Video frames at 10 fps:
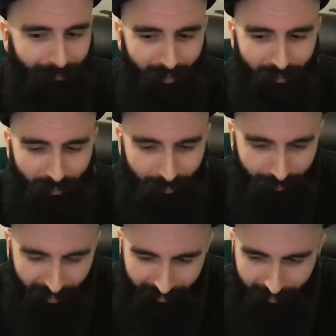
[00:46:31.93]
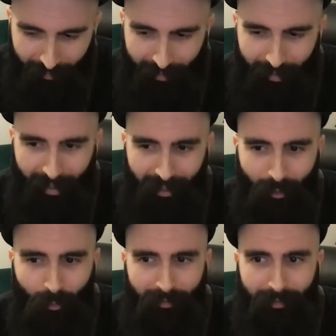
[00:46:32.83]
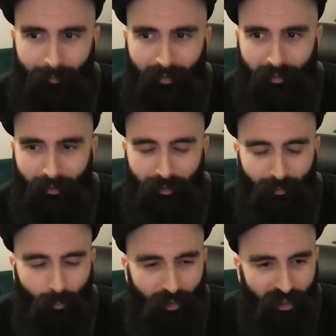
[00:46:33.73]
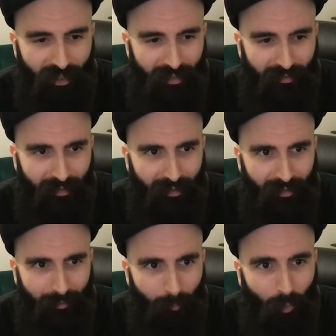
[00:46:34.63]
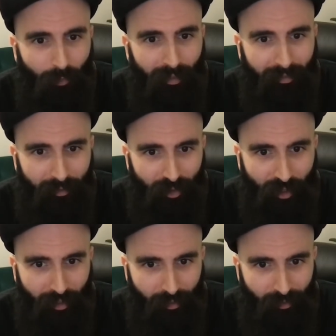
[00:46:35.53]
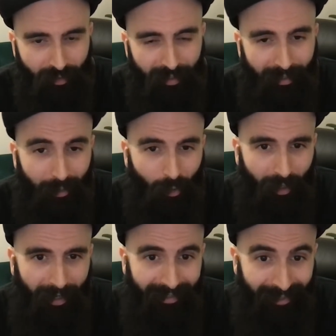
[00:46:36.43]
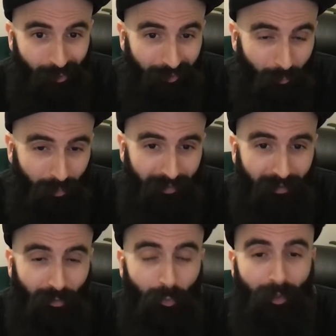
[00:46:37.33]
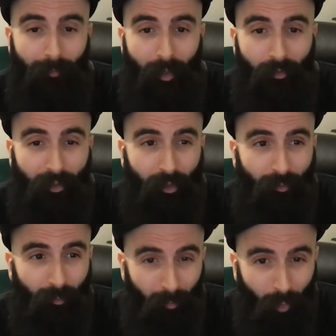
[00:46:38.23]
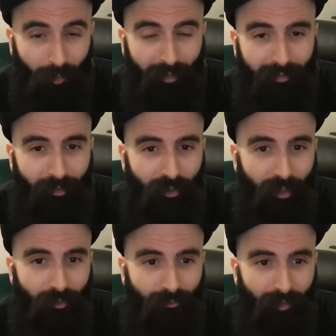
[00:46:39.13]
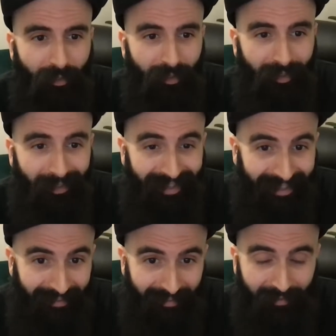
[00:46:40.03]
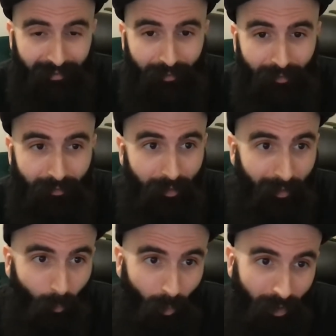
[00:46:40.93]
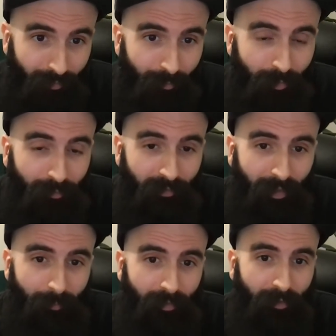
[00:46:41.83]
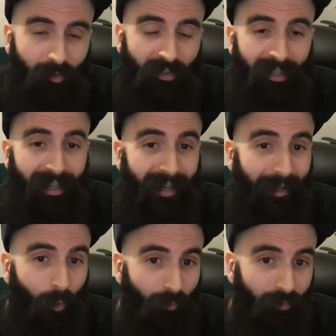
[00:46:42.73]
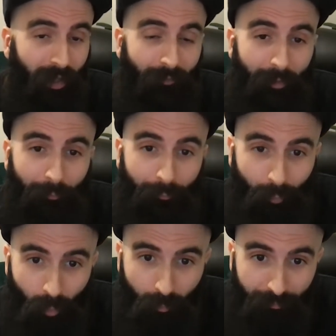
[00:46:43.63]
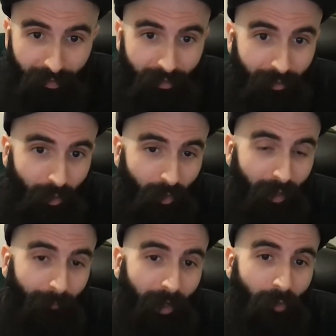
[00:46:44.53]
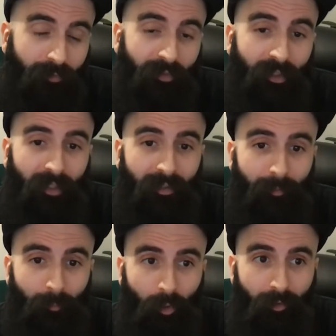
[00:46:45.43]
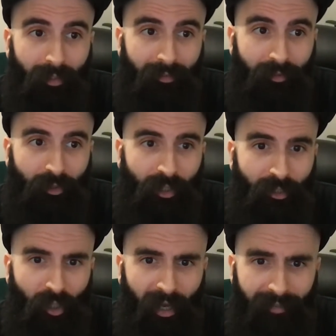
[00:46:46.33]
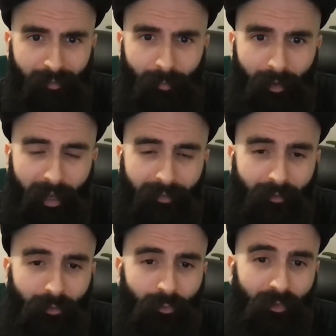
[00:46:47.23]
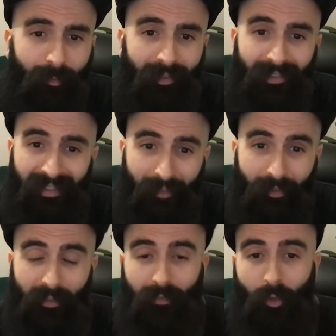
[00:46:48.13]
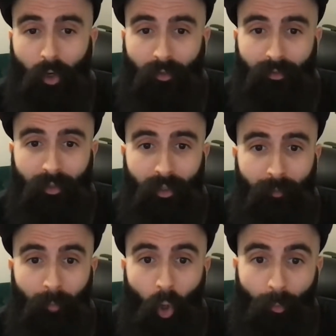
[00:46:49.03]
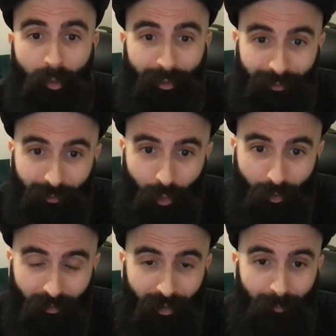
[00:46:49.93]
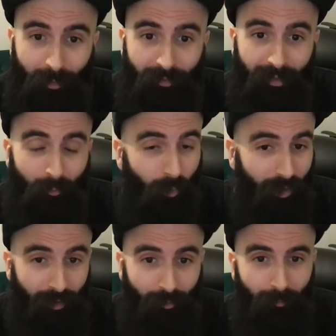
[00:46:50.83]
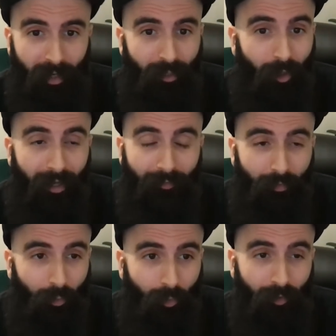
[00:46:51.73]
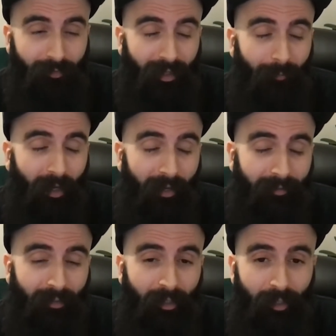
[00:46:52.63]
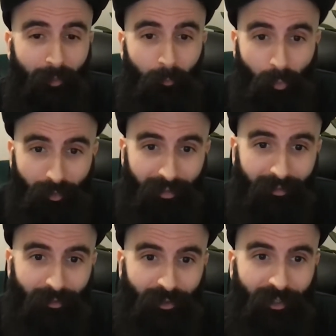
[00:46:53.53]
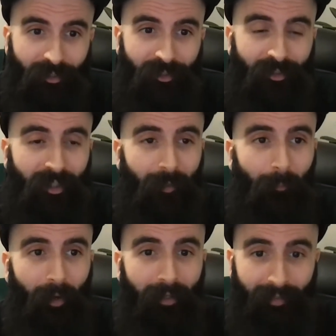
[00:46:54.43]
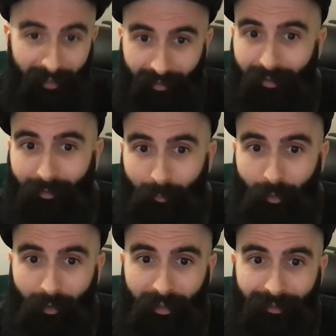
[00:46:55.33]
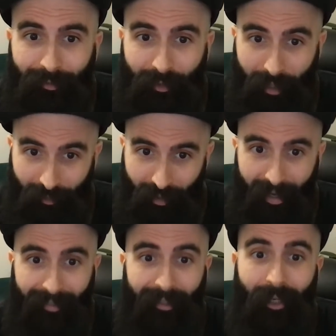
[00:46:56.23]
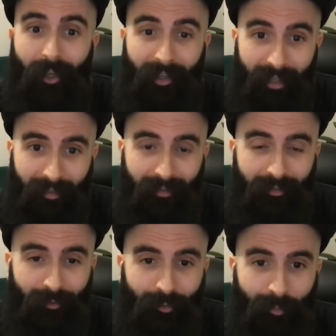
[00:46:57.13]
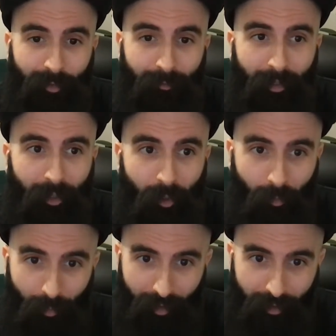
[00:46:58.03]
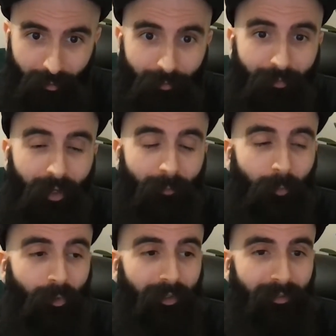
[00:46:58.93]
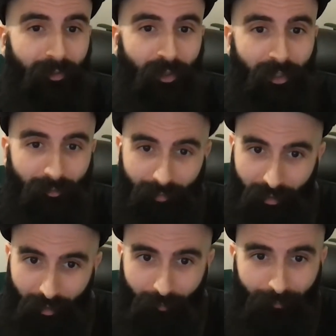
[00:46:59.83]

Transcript: strictly a chord substitution, which is the modal interchange. Now, I know that we did talk about the modal interchange already in this series in one of the previous episodes, and I also have a full video about the modal interchange as applied to specific songs, popular songs in music, where you might not have thought of them as modal interchange, but it is a modal interchange, and they are linked in the description below, where you find modal interchange video.